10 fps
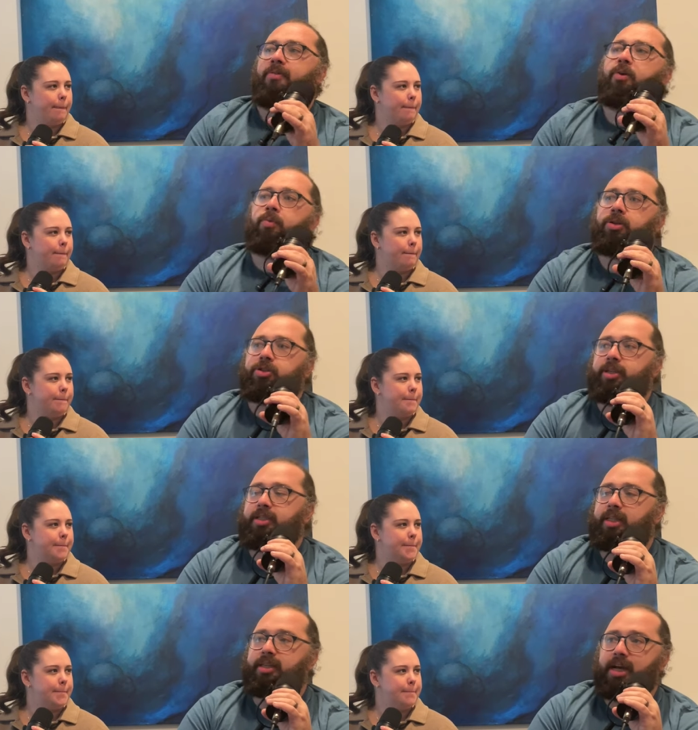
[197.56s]
Speaker 1: it was
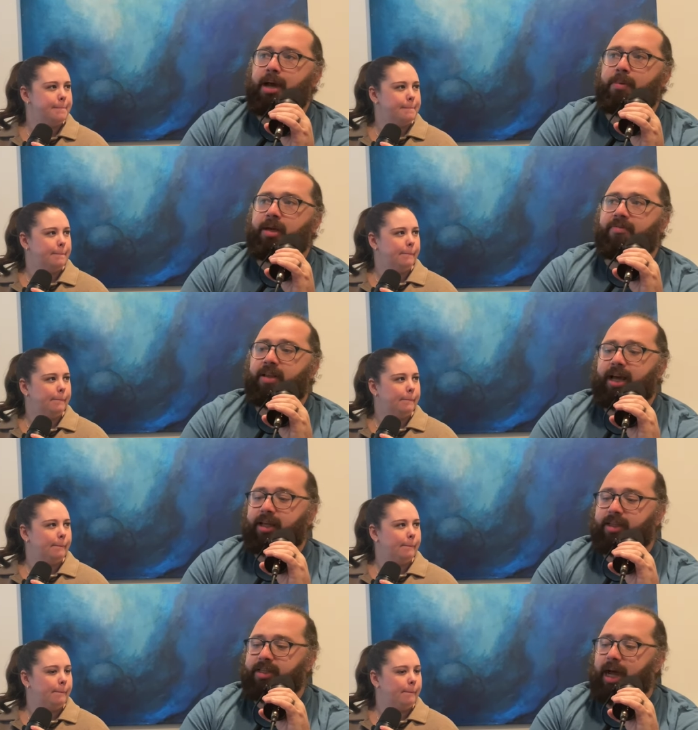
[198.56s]
just the timing of
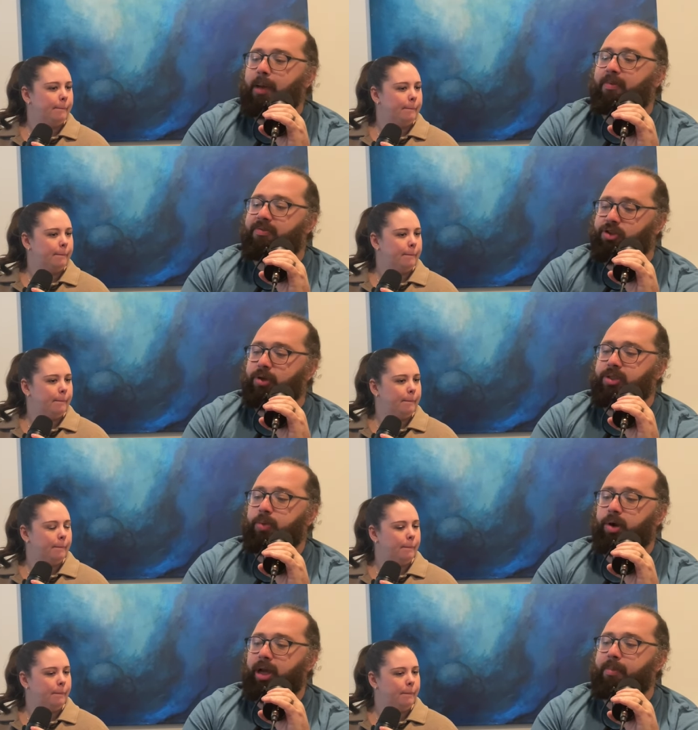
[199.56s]
like the type of shows that
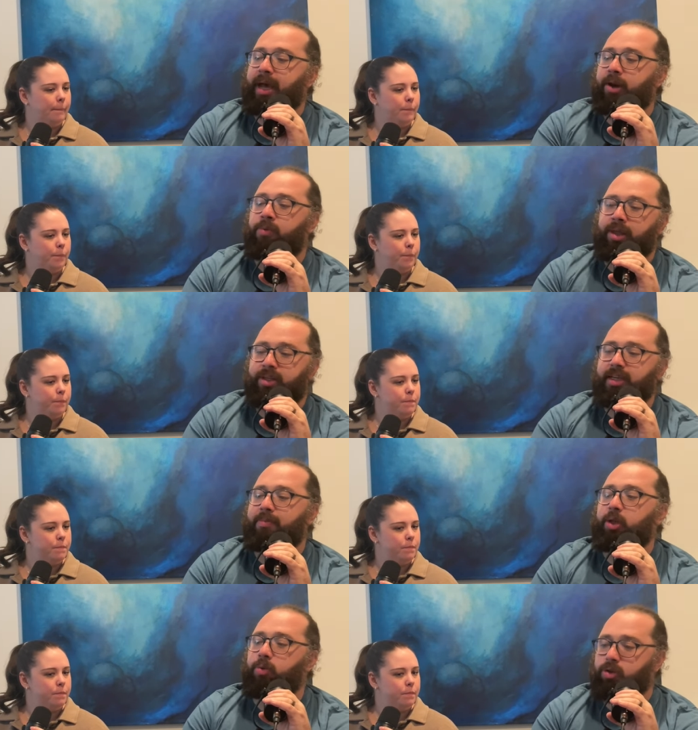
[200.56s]
were coming out around the
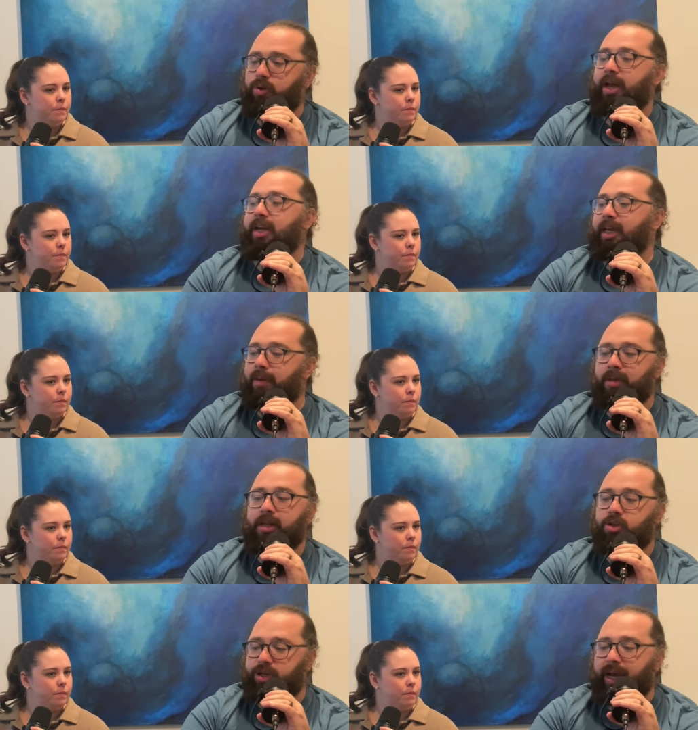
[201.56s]
time that you were trying to get me
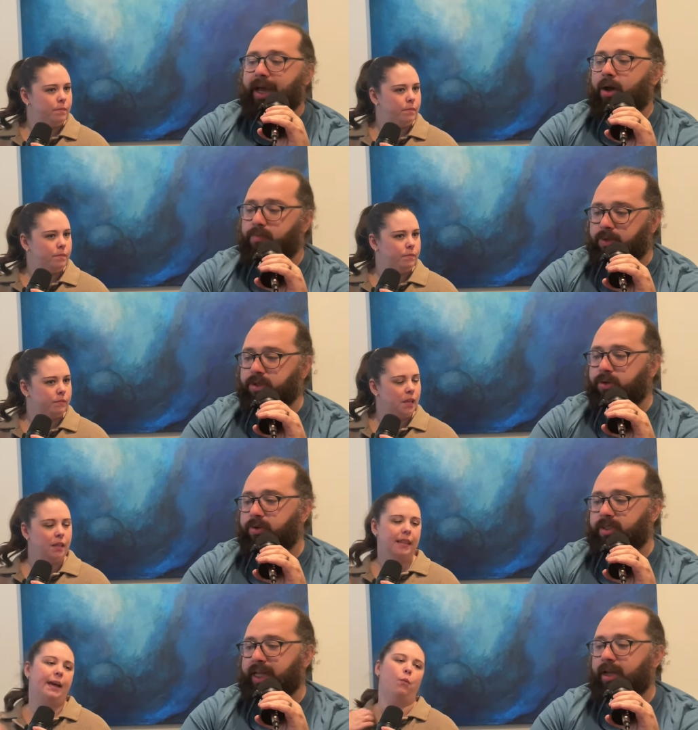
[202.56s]
to check out
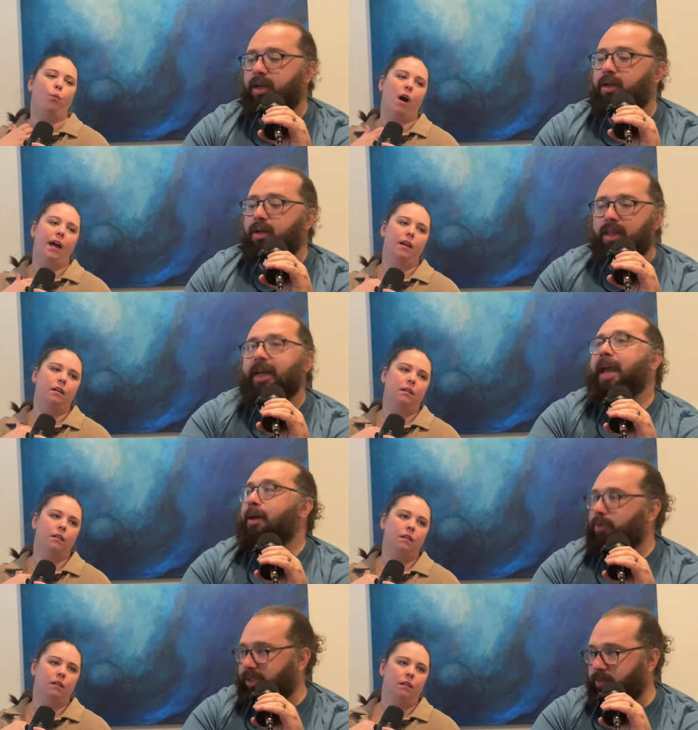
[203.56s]
musicals. Like, like what? Like
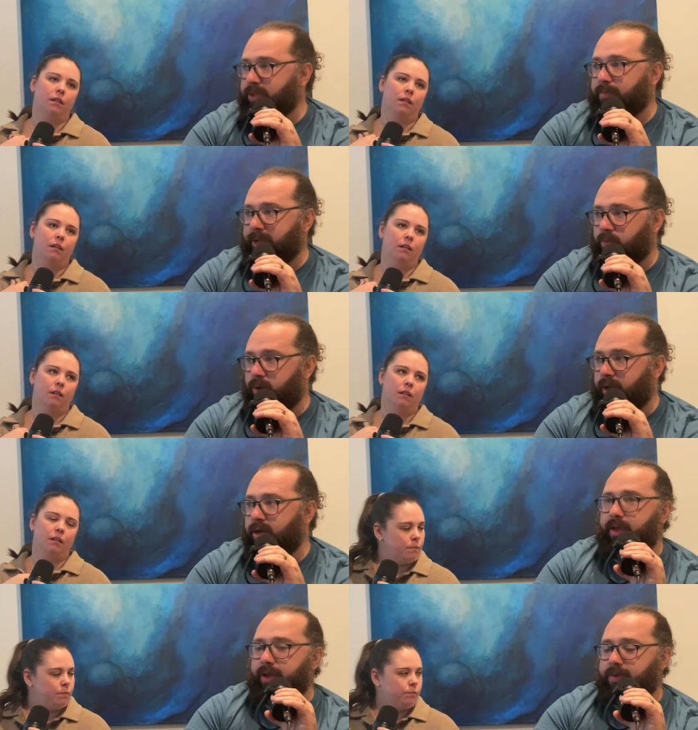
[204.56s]
Hamilton was a big
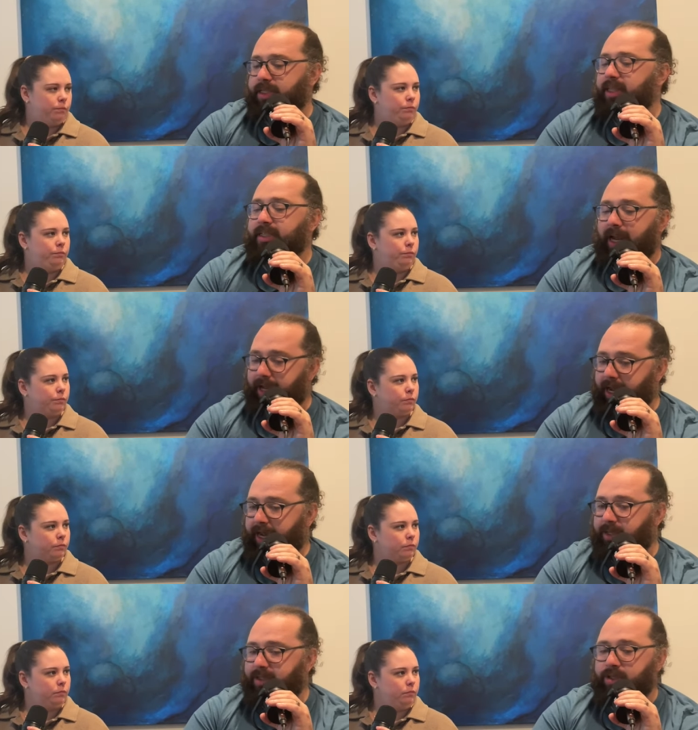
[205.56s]
one. It was in the
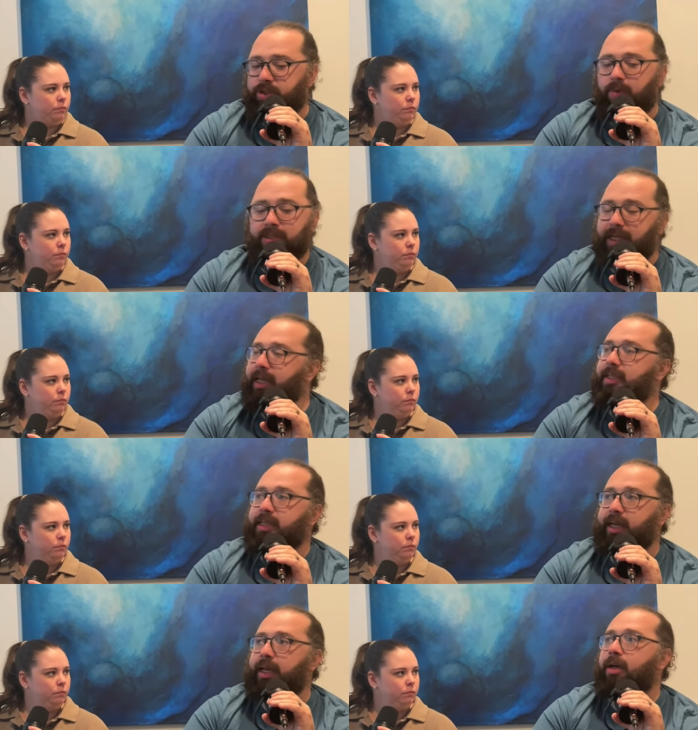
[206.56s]
zeitgeist, and so it was
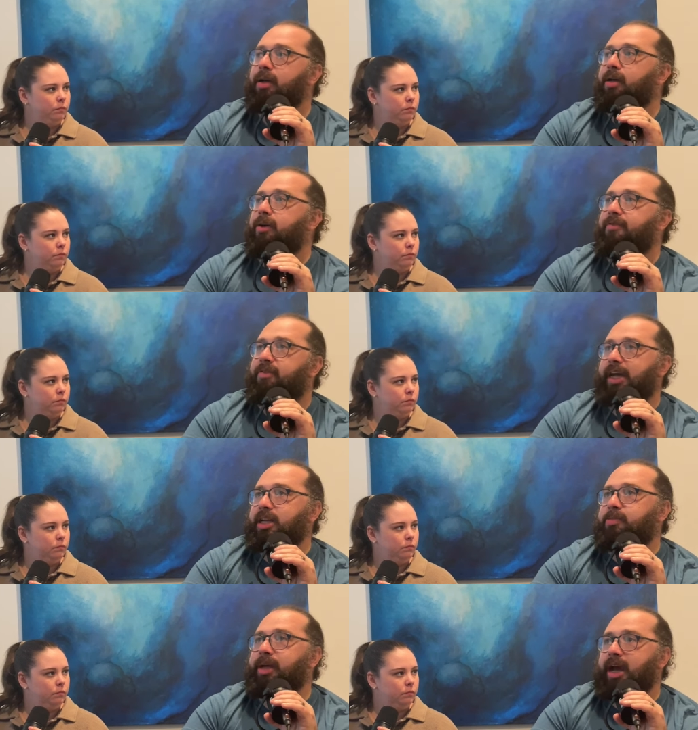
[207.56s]
easy for
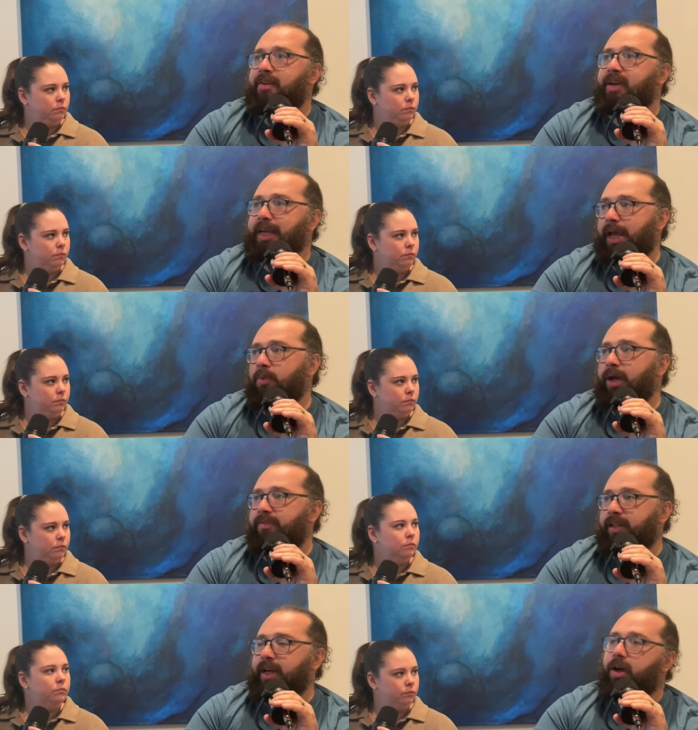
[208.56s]
that to be kind of a gateway
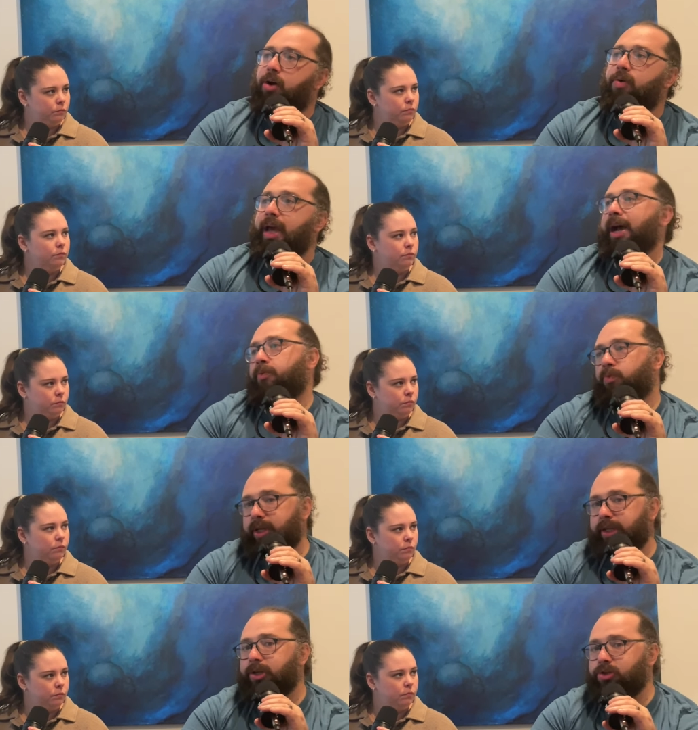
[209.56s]
of like, oh, okay, I
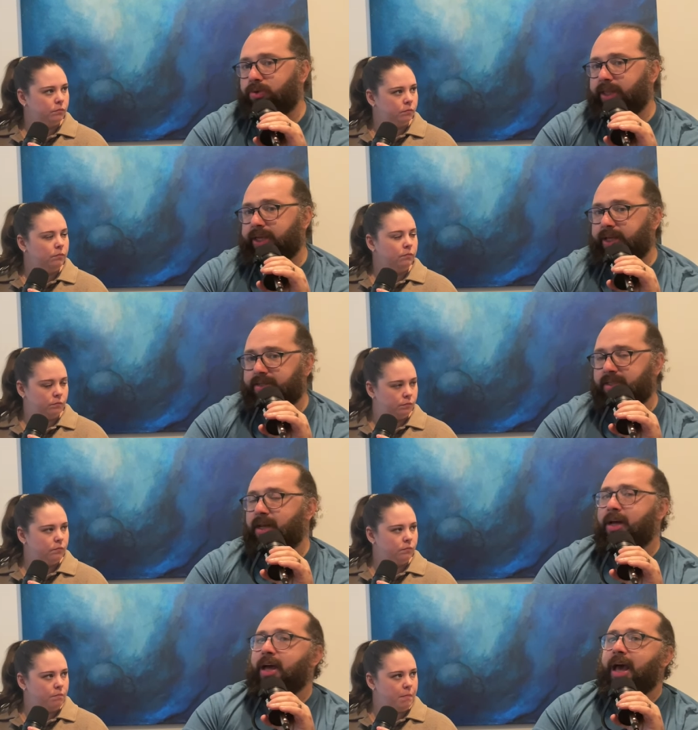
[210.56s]
really enjoy
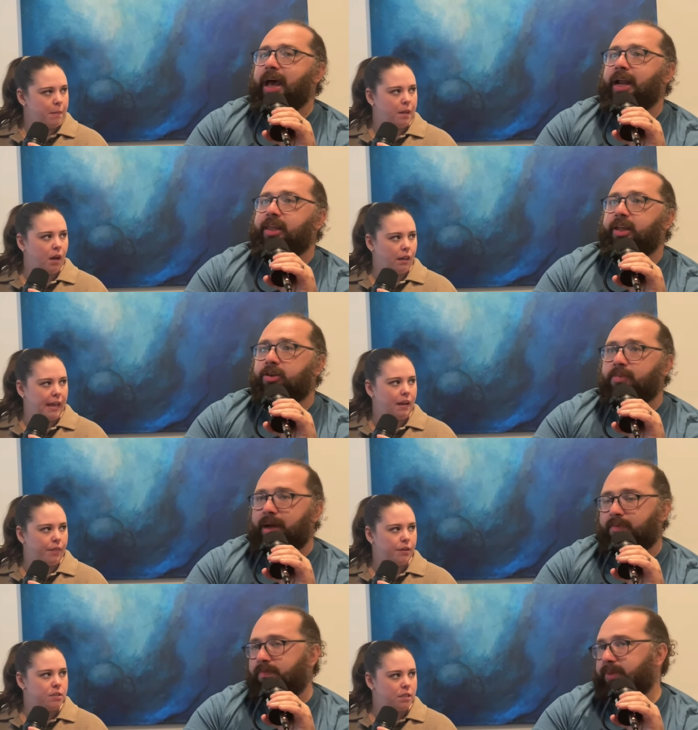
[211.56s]
this Maybe and I think there
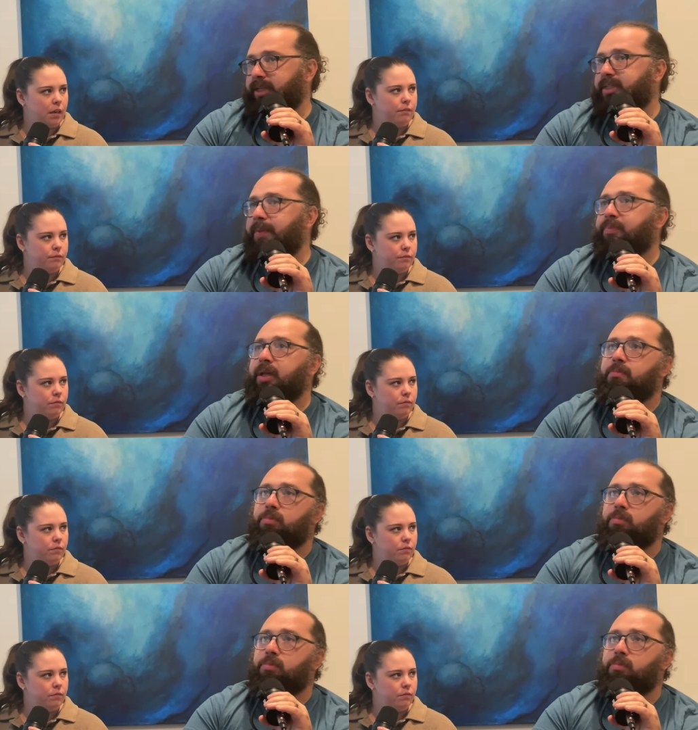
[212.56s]
might be something